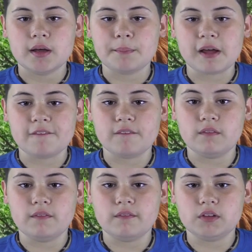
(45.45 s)

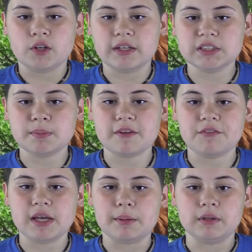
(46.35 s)
the rest of my
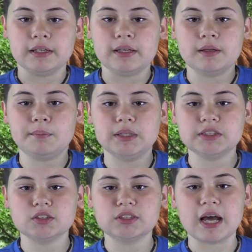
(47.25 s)
family,
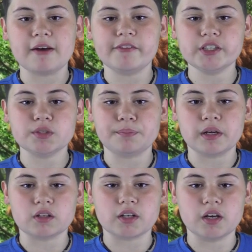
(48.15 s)
Mr. Travis,
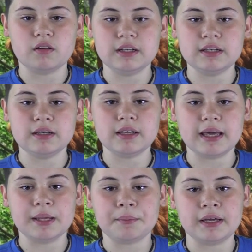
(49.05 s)
Brother Cody,
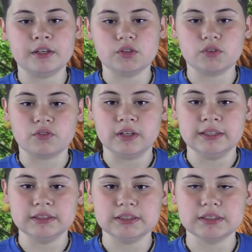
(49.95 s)
and my youth
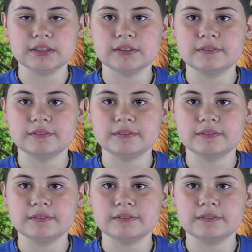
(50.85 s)
friends.